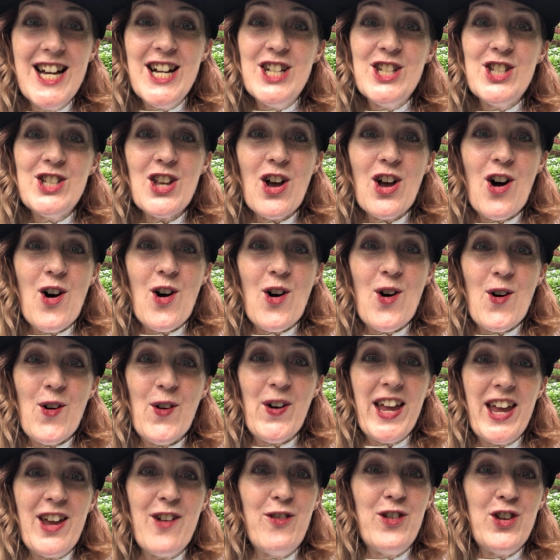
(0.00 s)
So
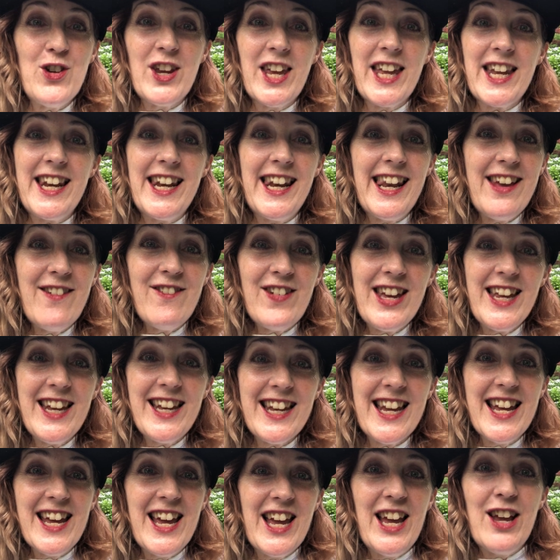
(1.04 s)
if you can live it,
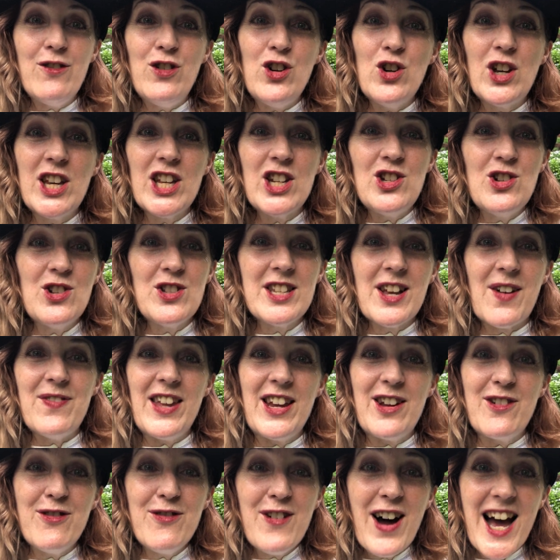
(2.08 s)
if you can do
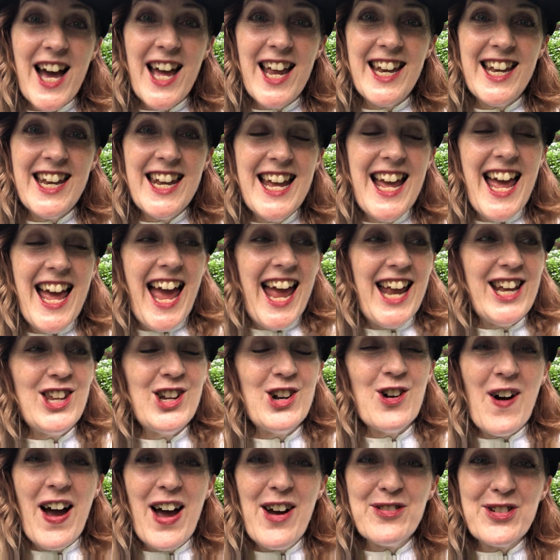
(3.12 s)
something fun, and
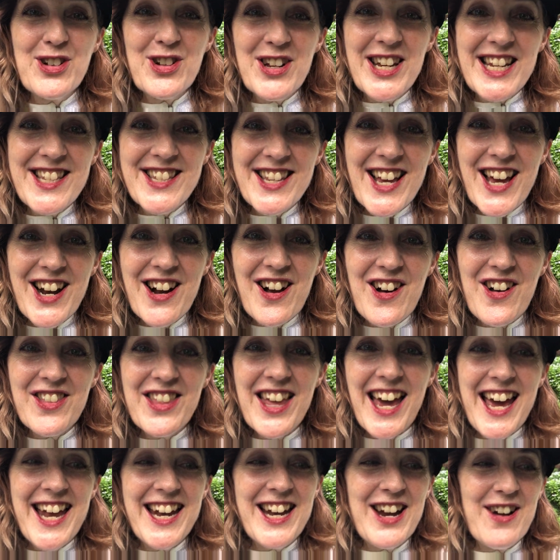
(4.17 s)
after he said all
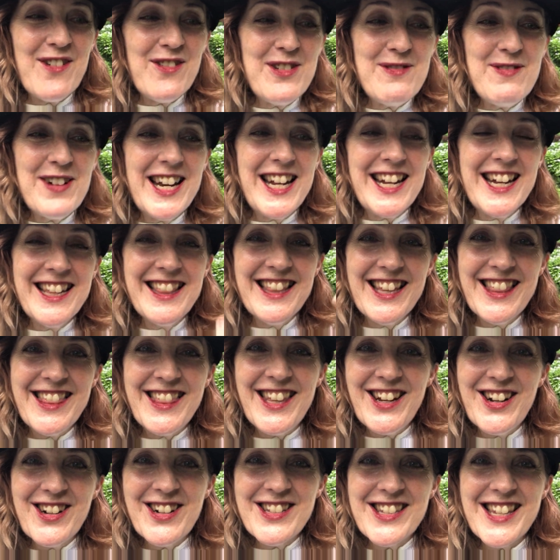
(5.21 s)
that, everybody in the
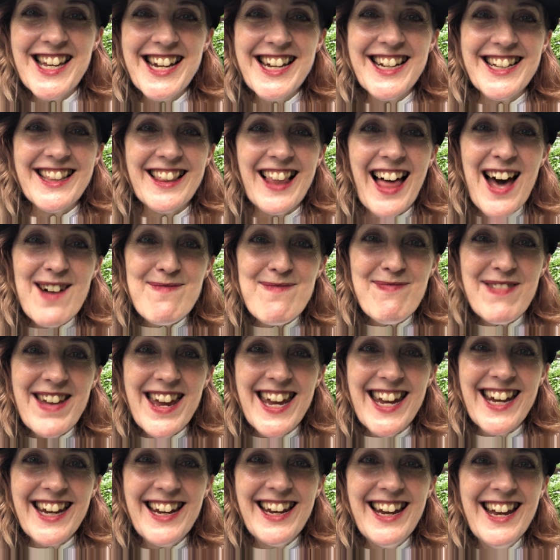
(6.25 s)
theater is like
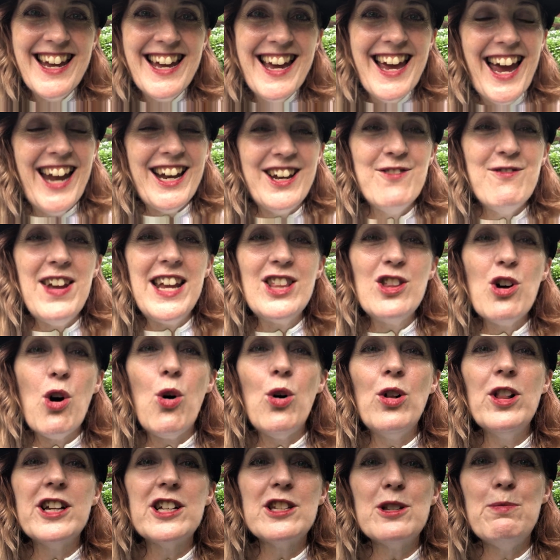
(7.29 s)
clapping, and it made the
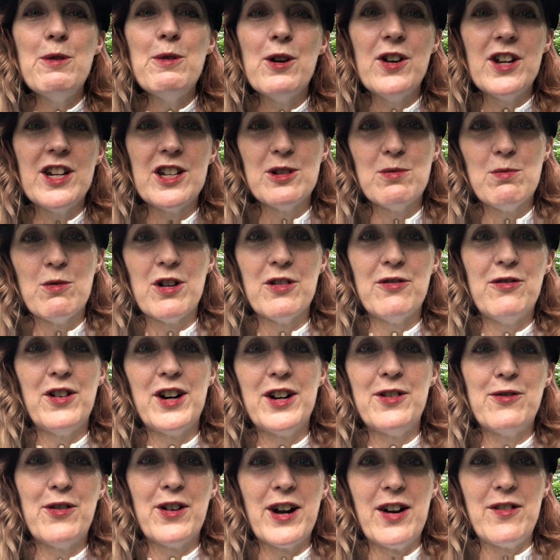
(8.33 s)
whole experience more
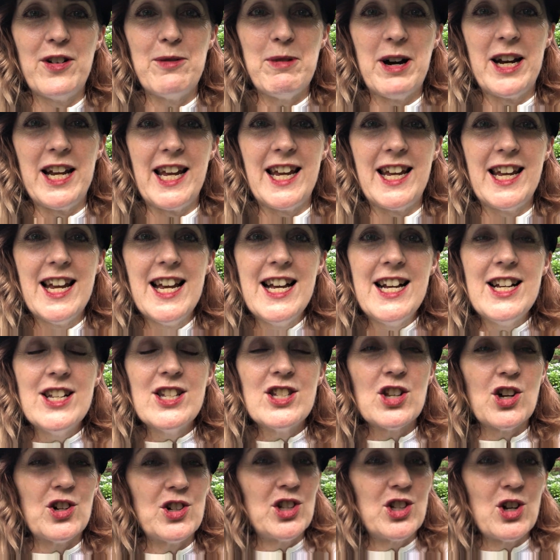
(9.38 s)
fun for everybody.
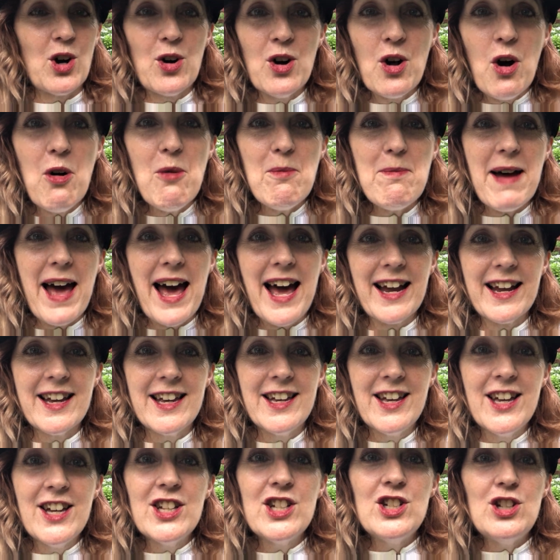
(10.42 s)
So don't hold back,
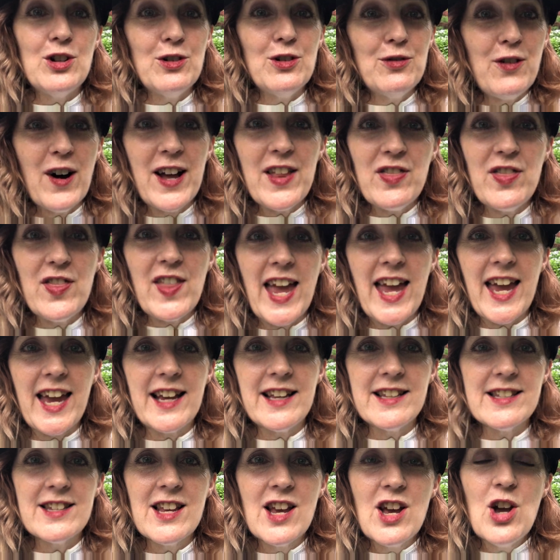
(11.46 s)
do fun
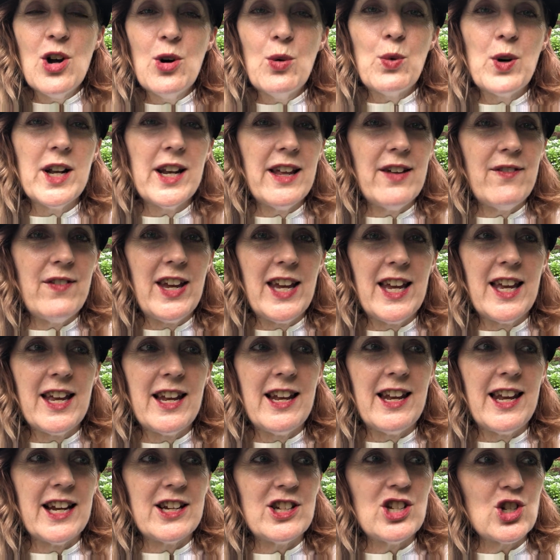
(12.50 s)
things. We're living
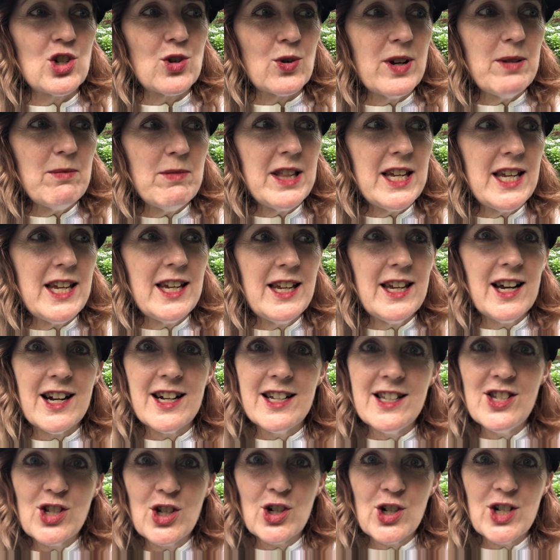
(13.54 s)
in extremely
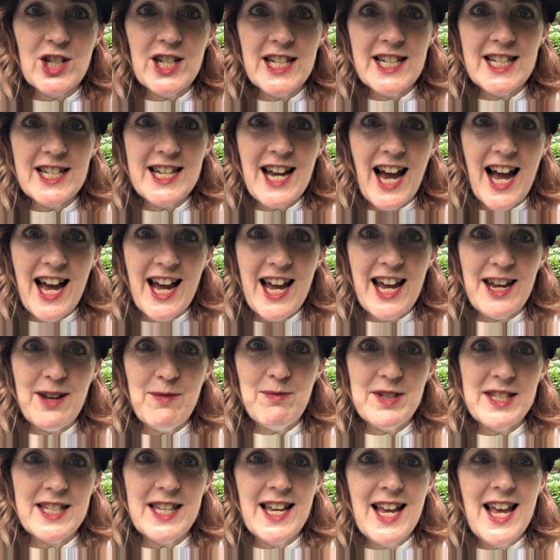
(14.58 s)
uncertain
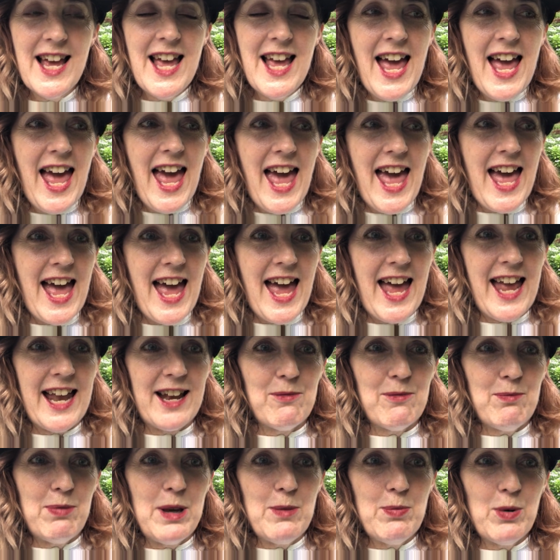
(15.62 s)
times,
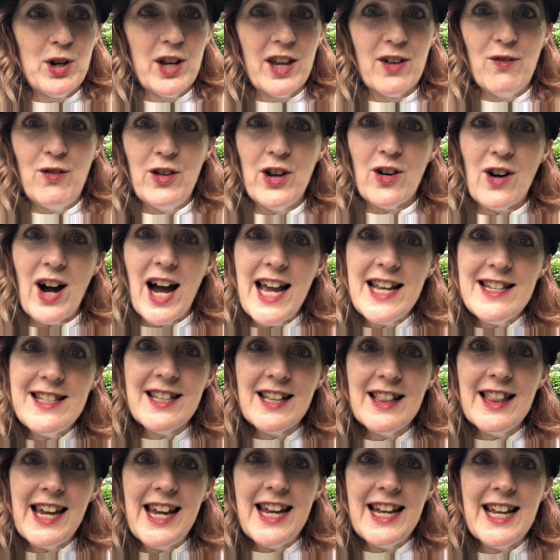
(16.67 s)
and people can feel
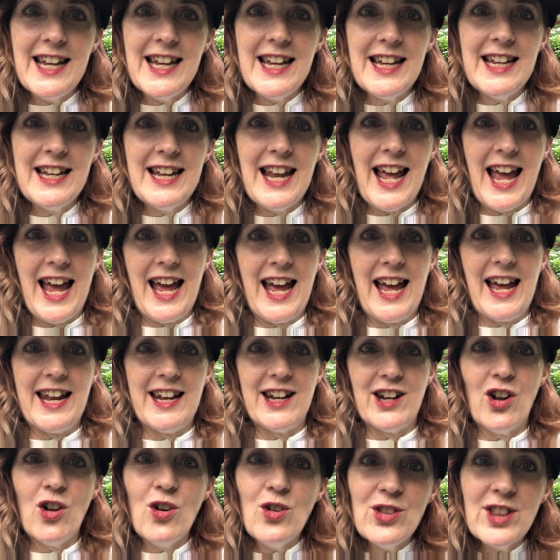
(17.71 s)
isolated
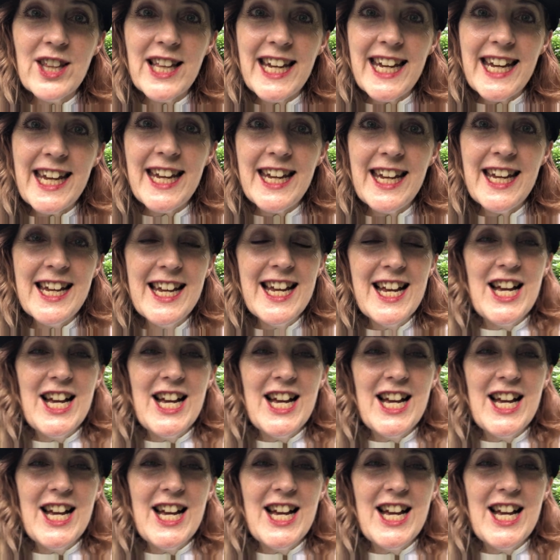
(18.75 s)
and lonely.